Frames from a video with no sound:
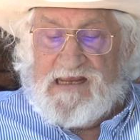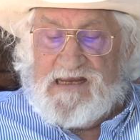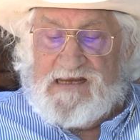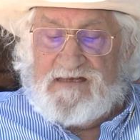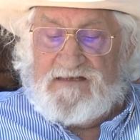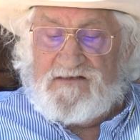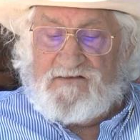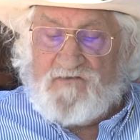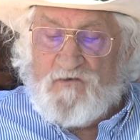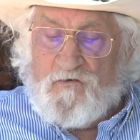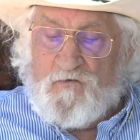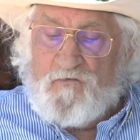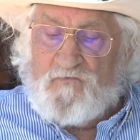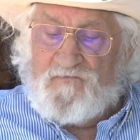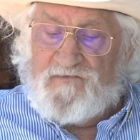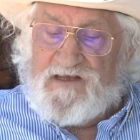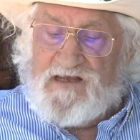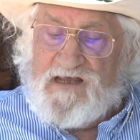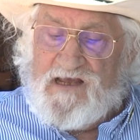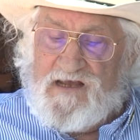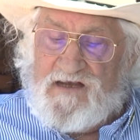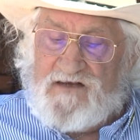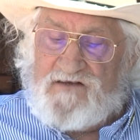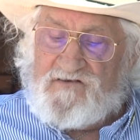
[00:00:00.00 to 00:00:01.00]
he told
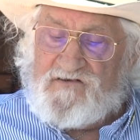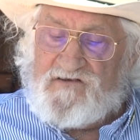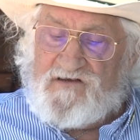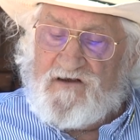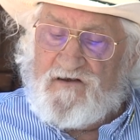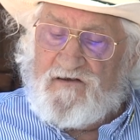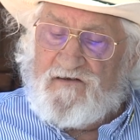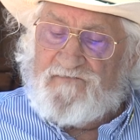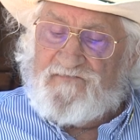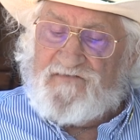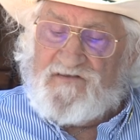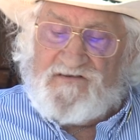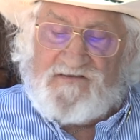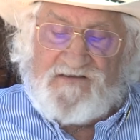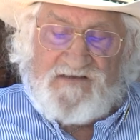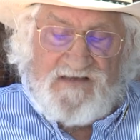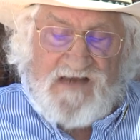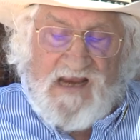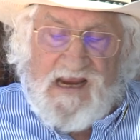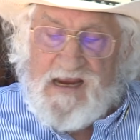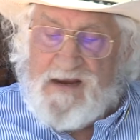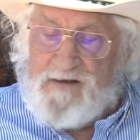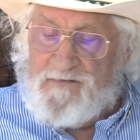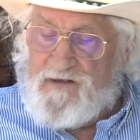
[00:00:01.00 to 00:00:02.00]
the ex-sheriff the
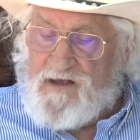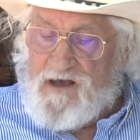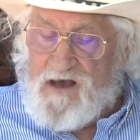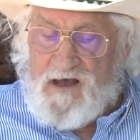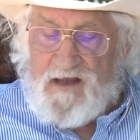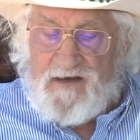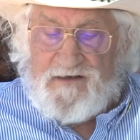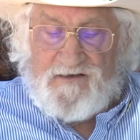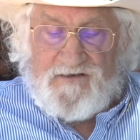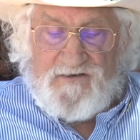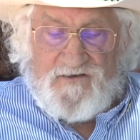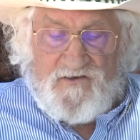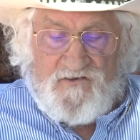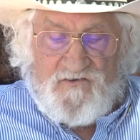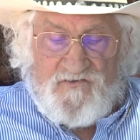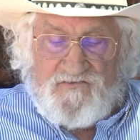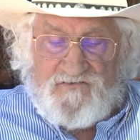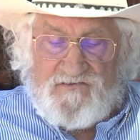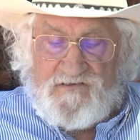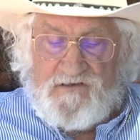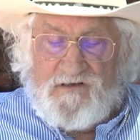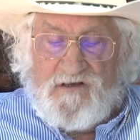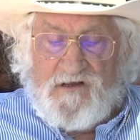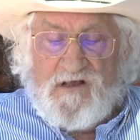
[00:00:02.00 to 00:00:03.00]
same kind of
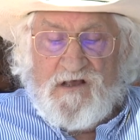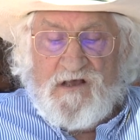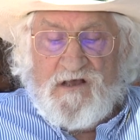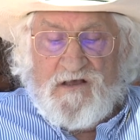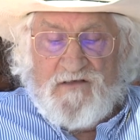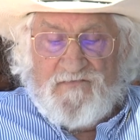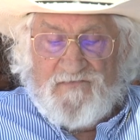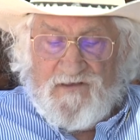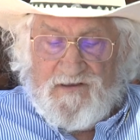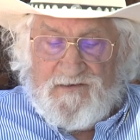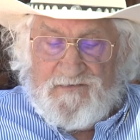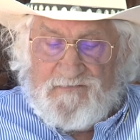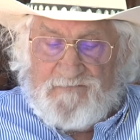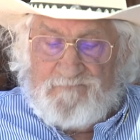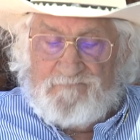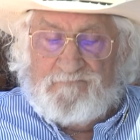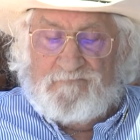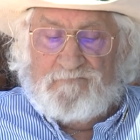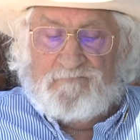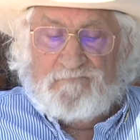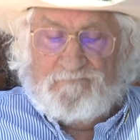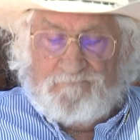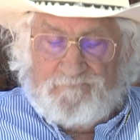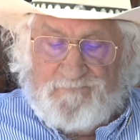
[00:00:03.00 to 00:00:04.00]
news that
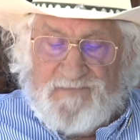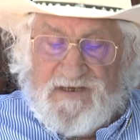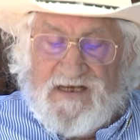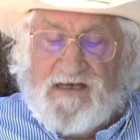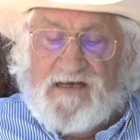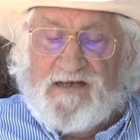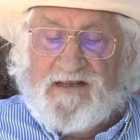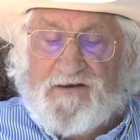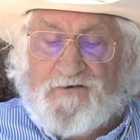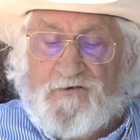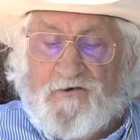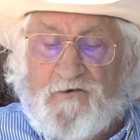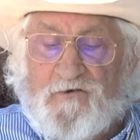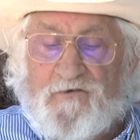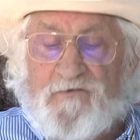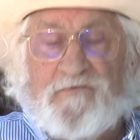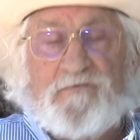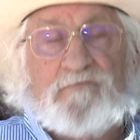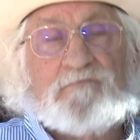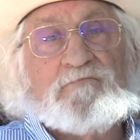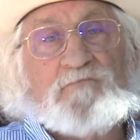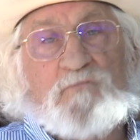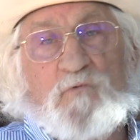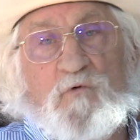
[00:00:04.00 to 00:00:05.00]
Pete had
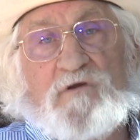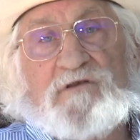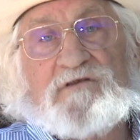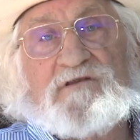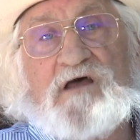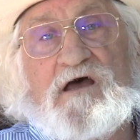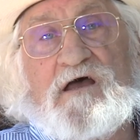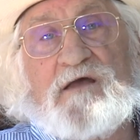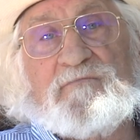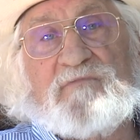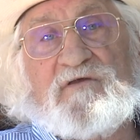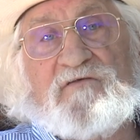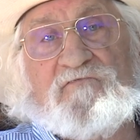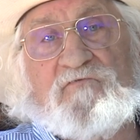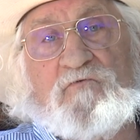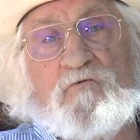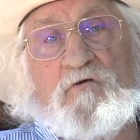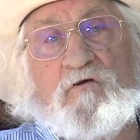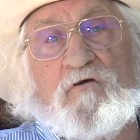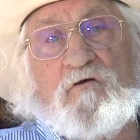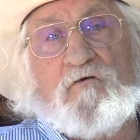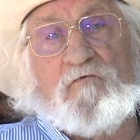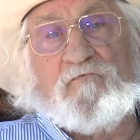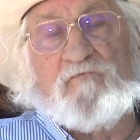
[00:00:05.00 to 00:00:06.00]
heard one time
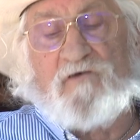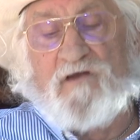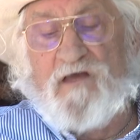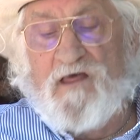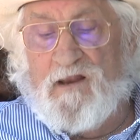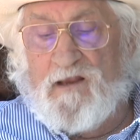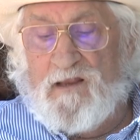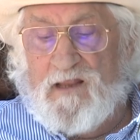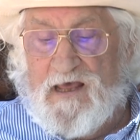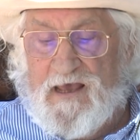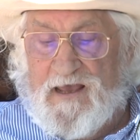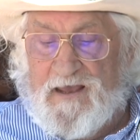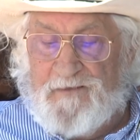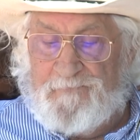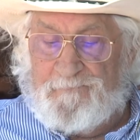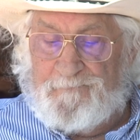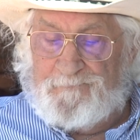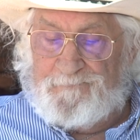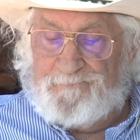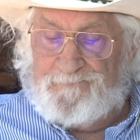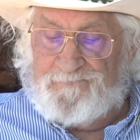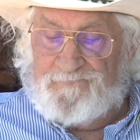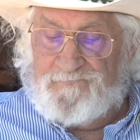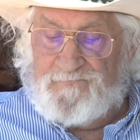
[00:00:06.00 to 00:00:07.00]
before over in L.A.
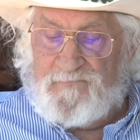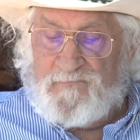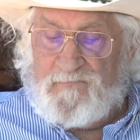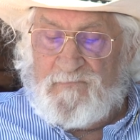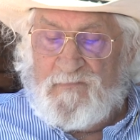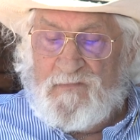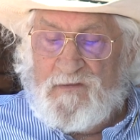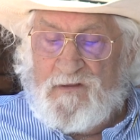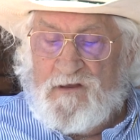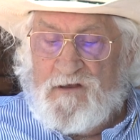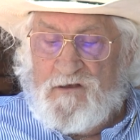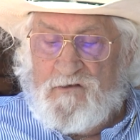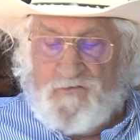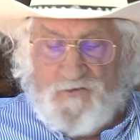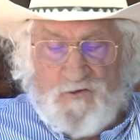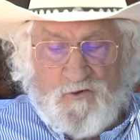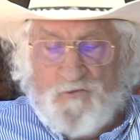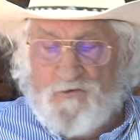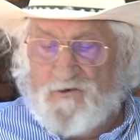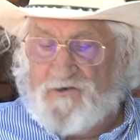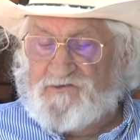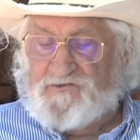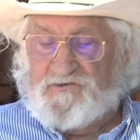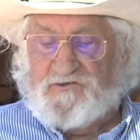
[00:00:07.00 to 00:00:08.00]

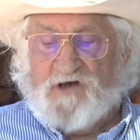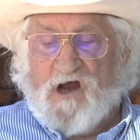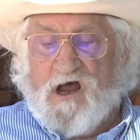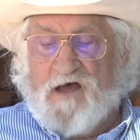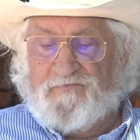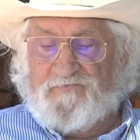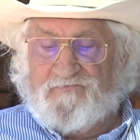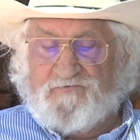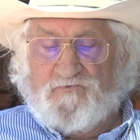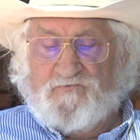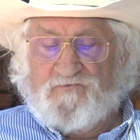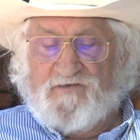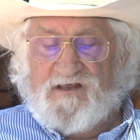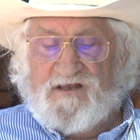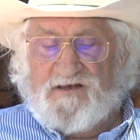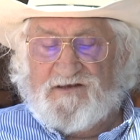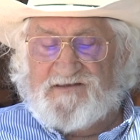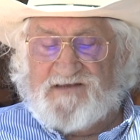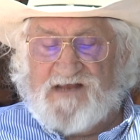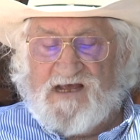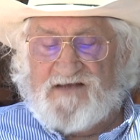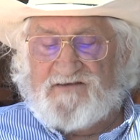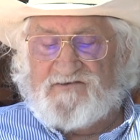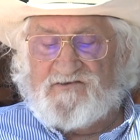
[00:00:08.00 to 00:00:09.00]
"You are shot through the
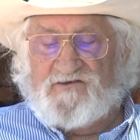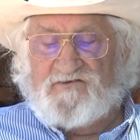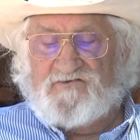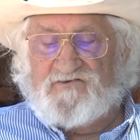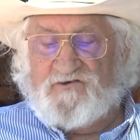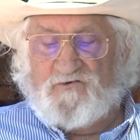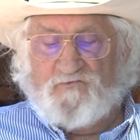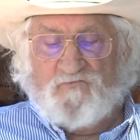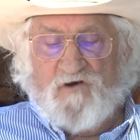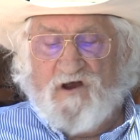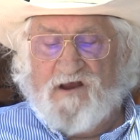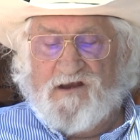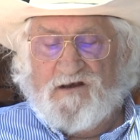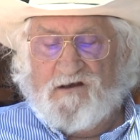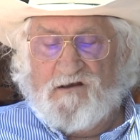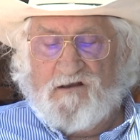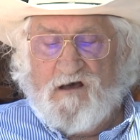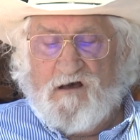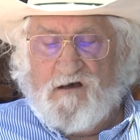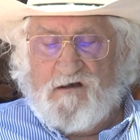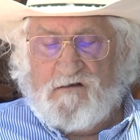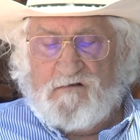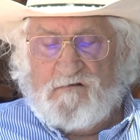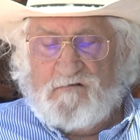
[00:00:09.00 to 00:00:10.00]
intestines and right
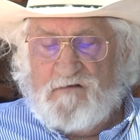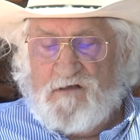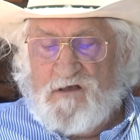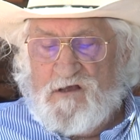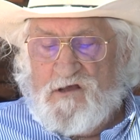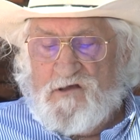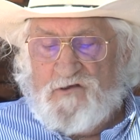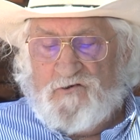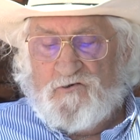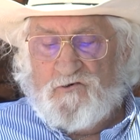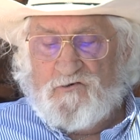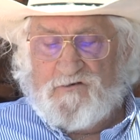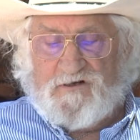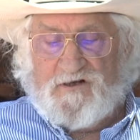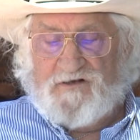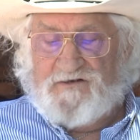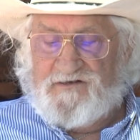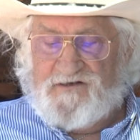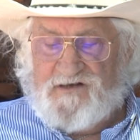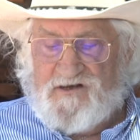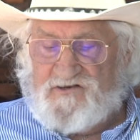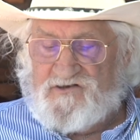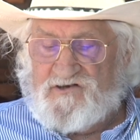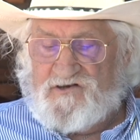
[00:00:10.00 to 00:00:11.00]
lung. Your
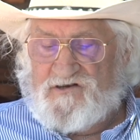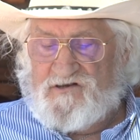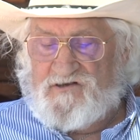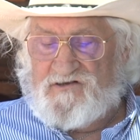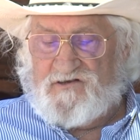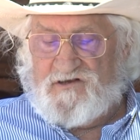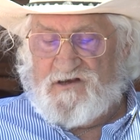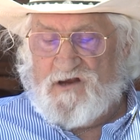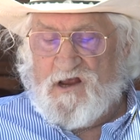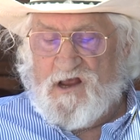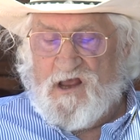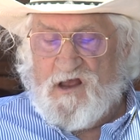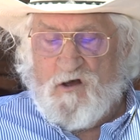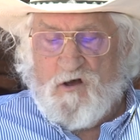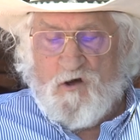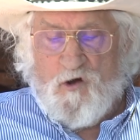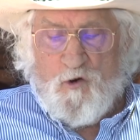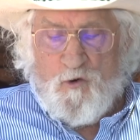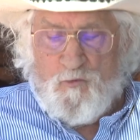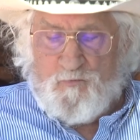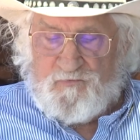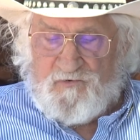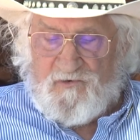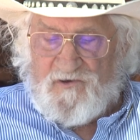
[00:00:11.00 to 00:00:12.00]
condition is
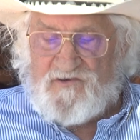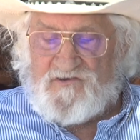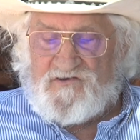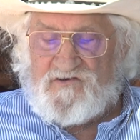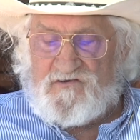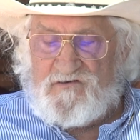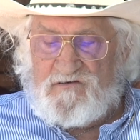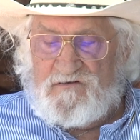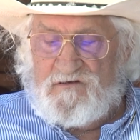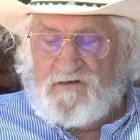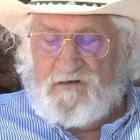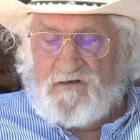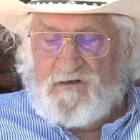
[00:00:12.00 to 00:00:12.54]
hopeless."